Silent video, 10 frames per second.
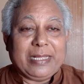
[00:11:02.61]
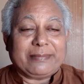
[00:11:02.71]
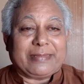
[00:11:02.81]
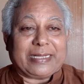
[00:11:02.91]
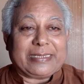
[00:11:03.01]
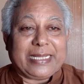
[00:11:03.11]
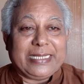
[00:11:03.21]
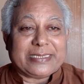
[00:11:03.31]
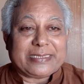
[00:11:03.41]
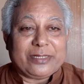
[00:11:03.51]
That
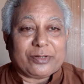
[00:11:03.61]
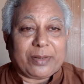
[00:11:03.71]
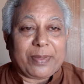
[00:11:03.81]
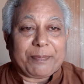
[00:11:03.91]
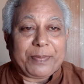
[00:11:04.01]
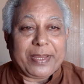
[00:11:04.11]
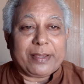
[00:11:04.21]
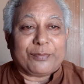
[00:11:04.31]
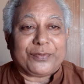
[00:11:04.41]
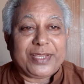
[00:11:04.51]
is denoted by P
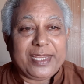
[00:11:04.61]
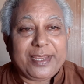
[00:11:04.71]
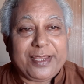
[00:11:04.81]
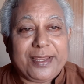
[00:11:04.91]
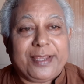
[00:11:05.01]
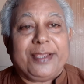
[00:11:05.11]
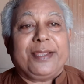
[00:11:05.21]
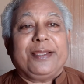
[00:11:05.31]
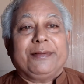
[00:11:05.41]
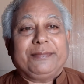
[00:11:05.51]
of E.
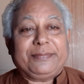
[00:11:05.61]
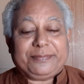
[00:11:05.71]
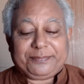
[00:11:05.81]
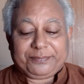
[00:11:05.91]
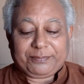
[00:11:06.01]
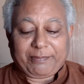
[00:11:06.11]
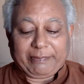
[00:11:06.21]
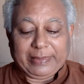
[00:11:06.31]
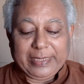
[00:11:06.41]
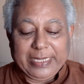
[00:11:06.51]

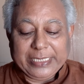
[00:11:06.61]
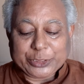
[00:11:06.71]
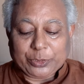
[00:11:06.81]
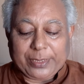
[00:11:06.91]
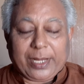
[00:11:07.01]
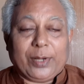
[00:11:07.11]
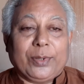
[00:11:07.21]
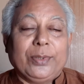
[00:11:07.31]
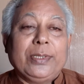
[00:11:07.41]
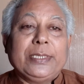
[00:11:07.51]
So
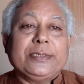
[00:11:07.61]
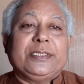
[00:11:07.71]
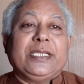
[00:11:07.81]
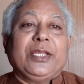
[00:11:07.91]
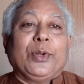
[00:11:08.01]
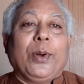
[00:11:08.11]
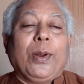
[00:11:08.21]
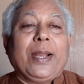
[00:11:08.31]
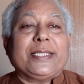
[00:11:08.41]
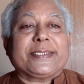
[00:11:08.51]
now 0
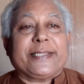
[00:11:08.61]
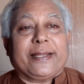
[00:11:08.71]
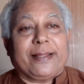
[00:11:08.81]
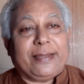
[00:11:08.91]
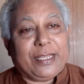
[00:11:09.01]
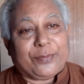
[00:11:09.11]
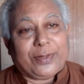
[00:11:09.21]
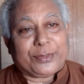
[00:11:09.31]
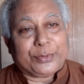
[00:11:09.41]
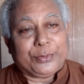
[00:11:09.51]
less than or equal
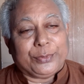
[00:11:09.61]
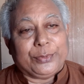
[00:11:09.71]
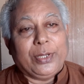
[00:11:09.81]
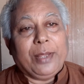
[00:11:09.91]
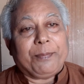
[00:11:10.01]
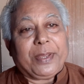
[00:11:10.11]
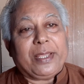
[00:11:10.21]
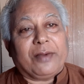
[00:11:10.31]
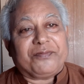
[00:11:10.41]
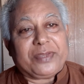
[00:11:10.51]
to P
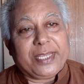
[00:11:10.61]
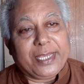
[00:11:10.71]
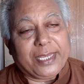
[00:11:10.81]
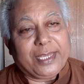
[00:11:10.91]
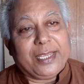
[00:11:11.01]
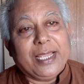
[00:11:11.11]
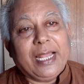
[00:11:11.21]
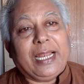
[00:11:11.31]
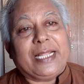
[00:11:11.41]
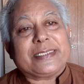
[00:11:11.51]
of E
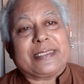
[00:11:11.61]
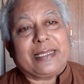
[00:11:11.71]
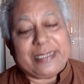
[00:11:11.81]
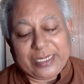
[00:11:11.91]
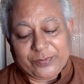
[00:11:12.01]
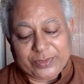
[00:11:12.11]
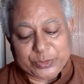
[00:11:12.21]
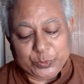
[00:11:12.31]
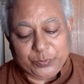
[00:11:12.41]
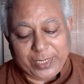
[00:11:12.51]
less than or equal
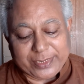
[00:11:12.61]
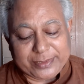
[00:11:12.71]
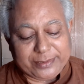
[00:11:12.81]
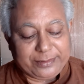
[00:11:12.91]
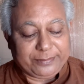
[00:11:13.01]
to 1.